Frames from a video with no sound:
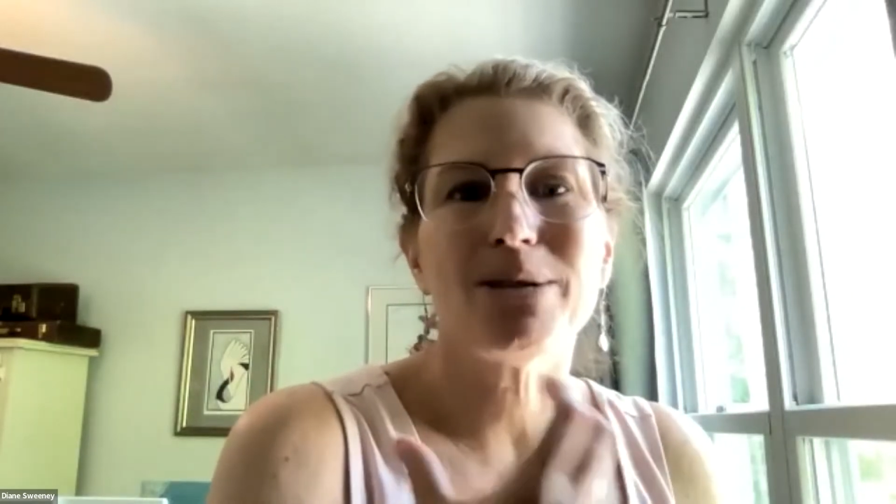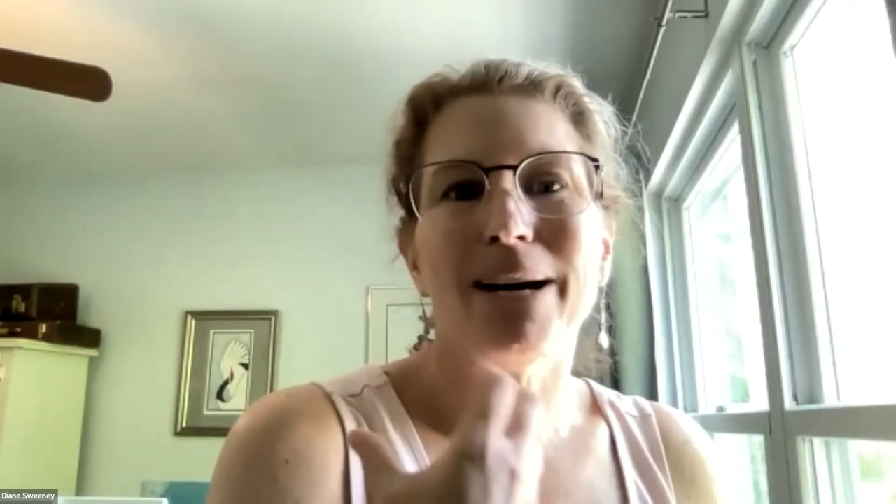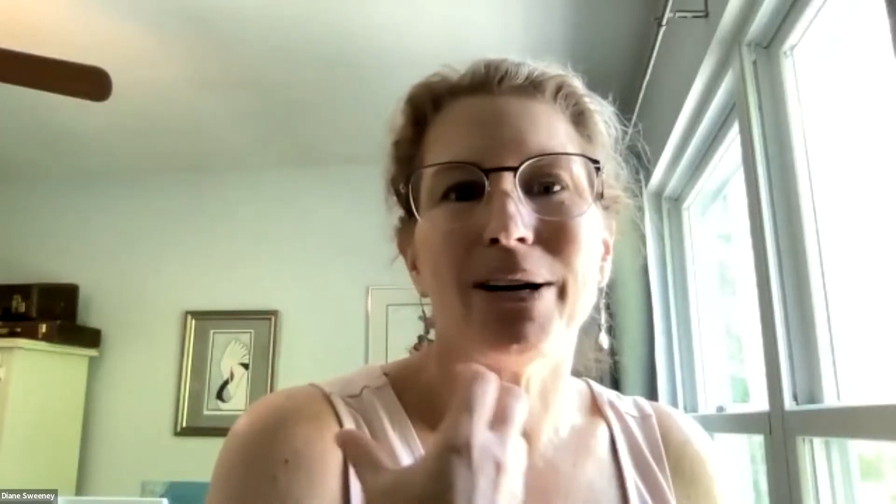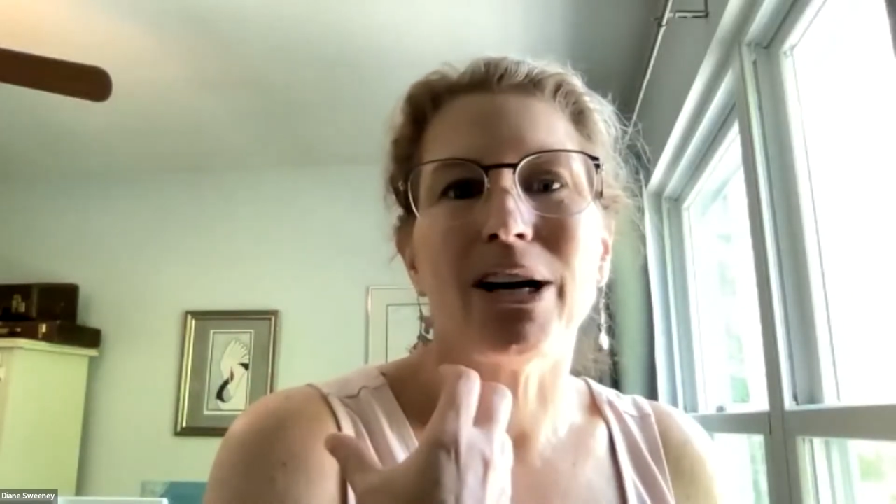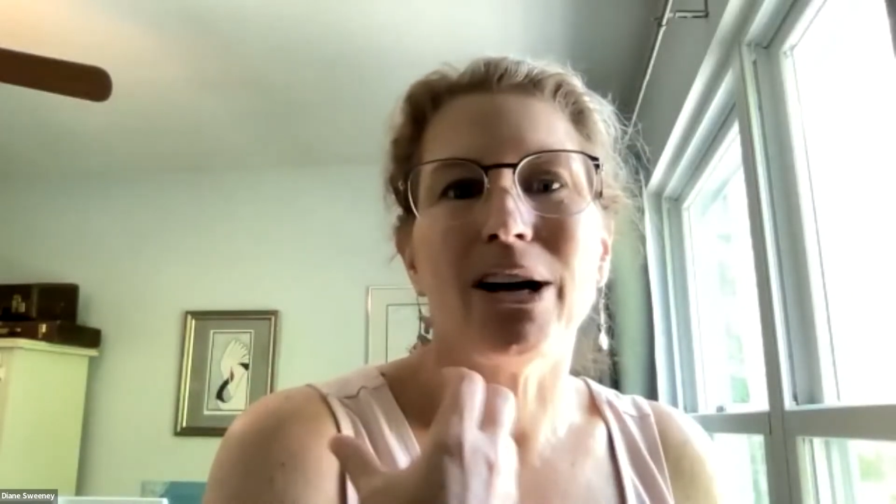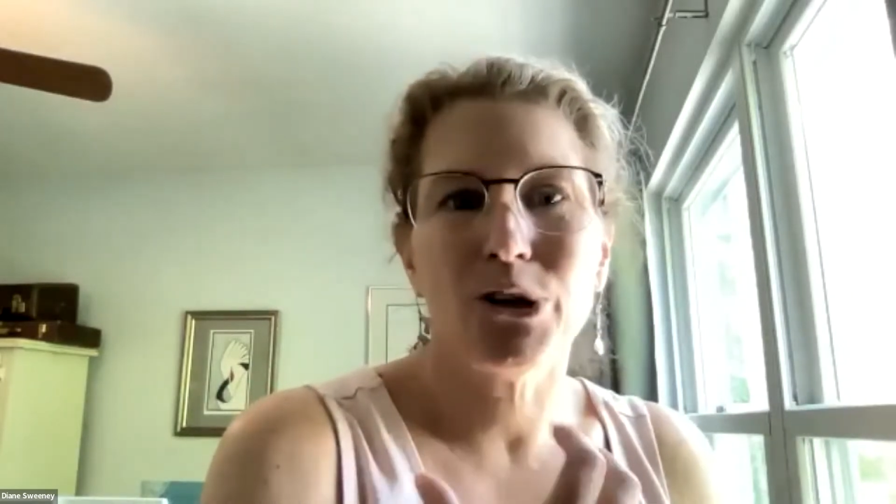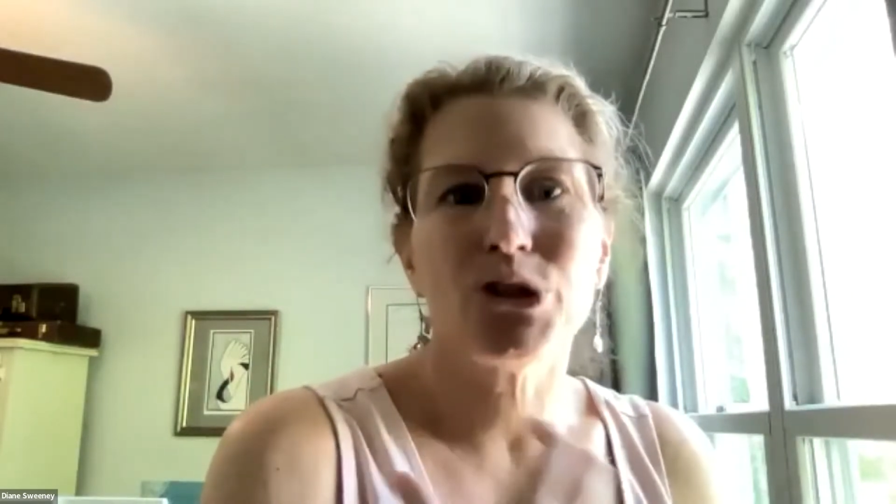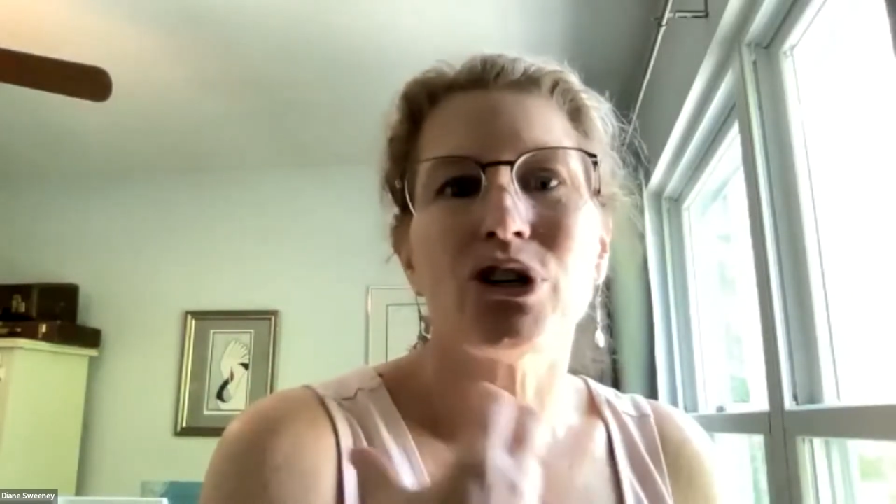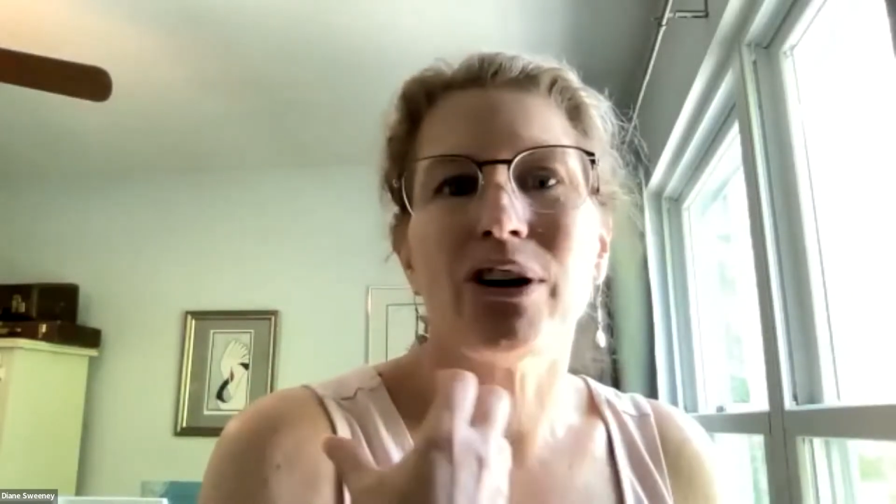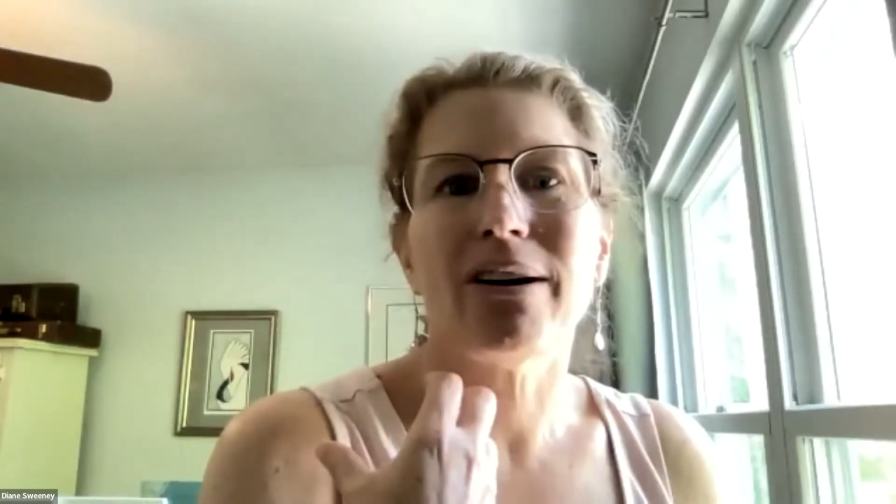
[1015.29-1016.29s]
about a
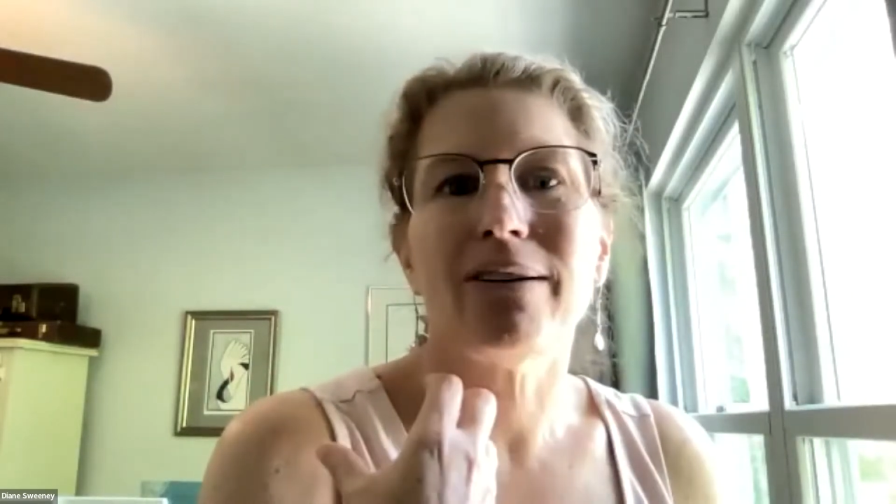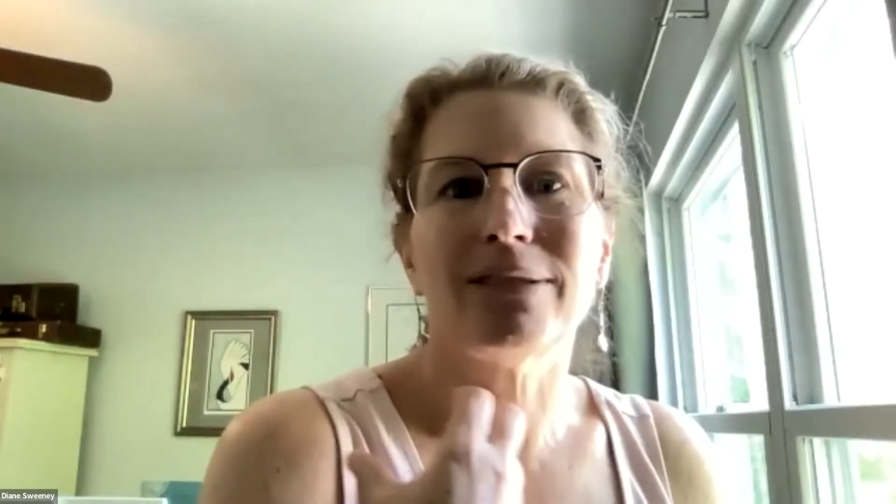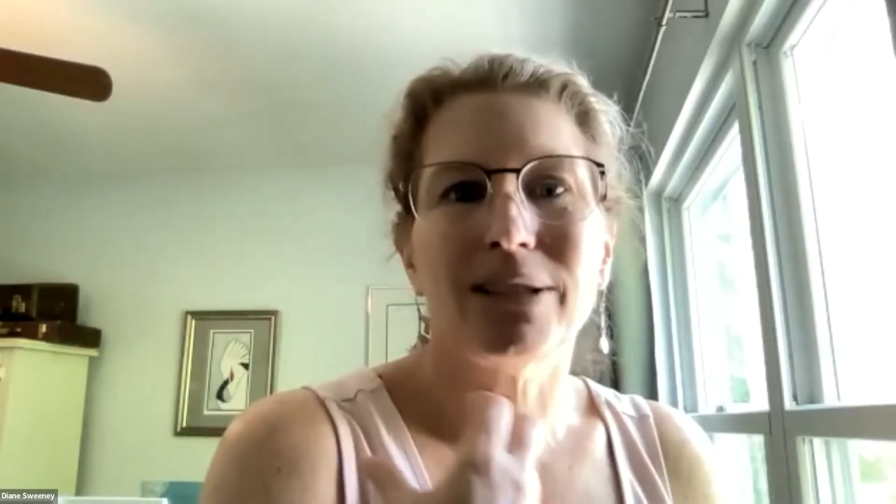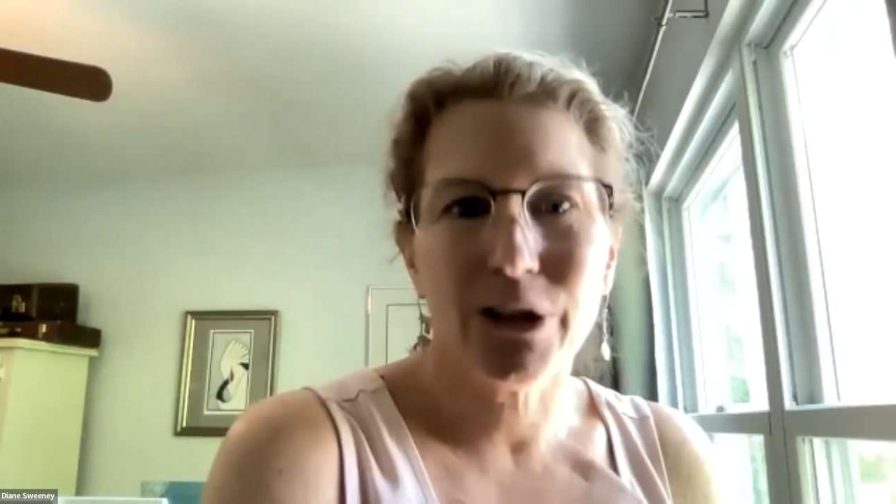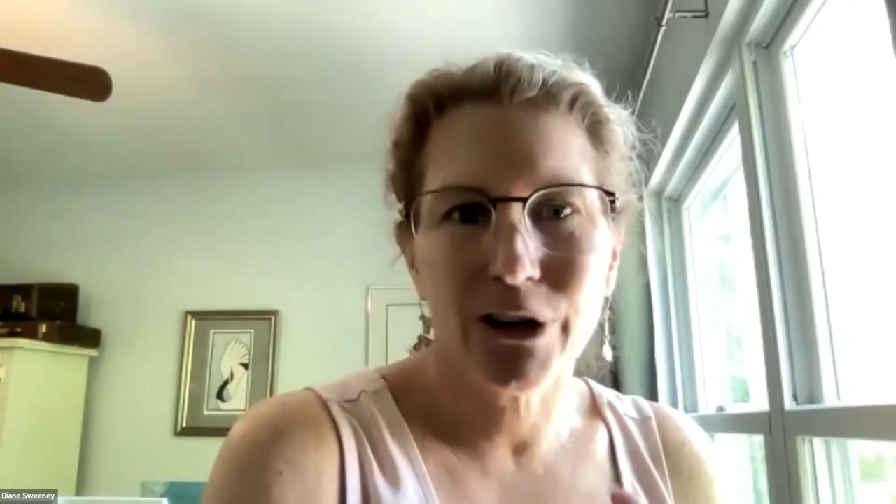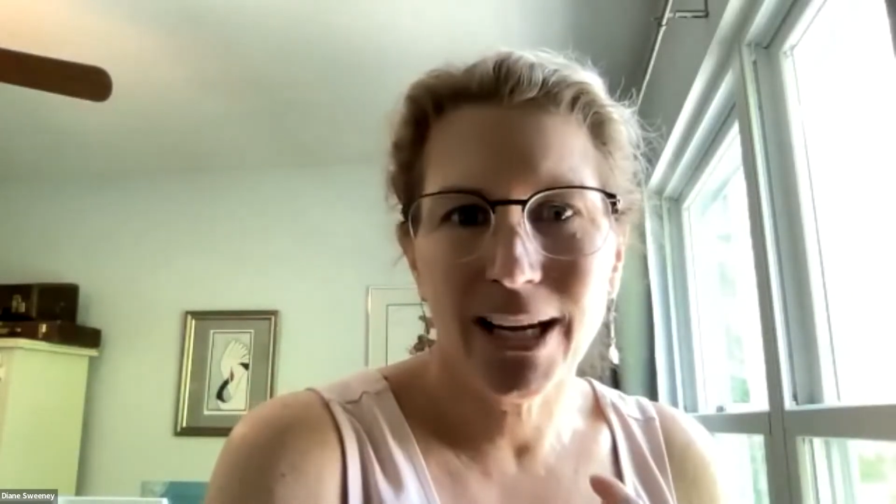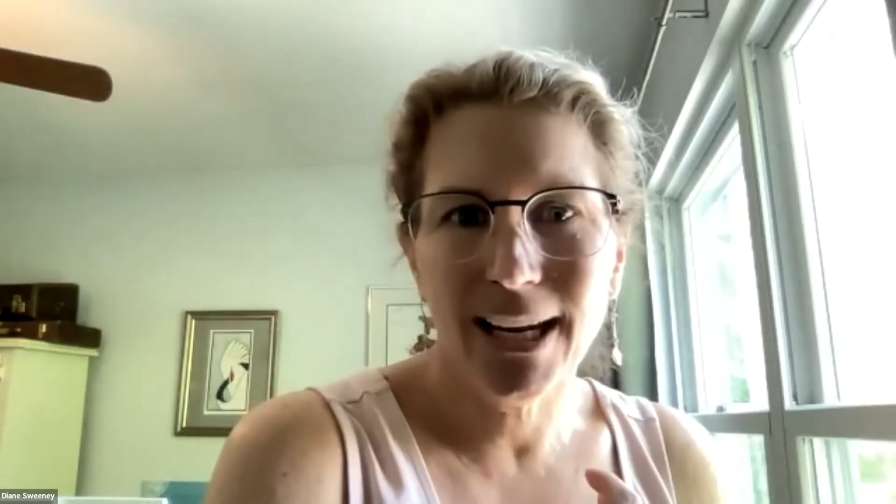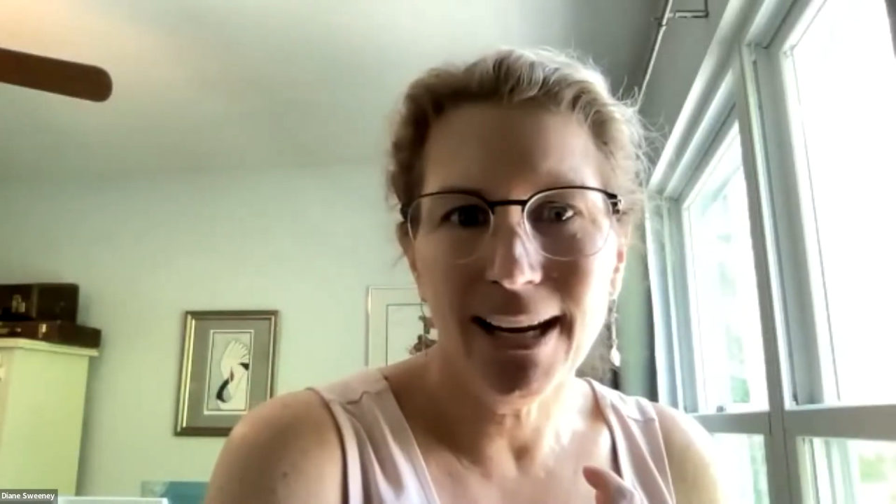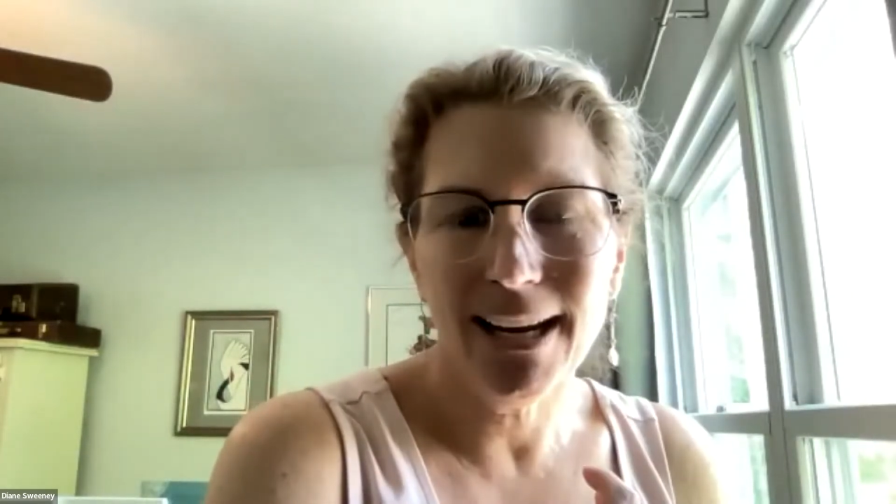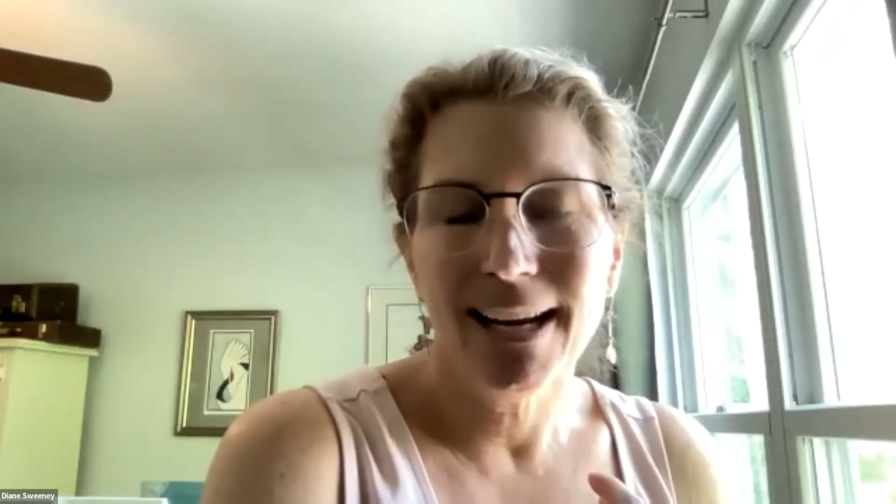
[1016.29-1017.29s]
culture of learning.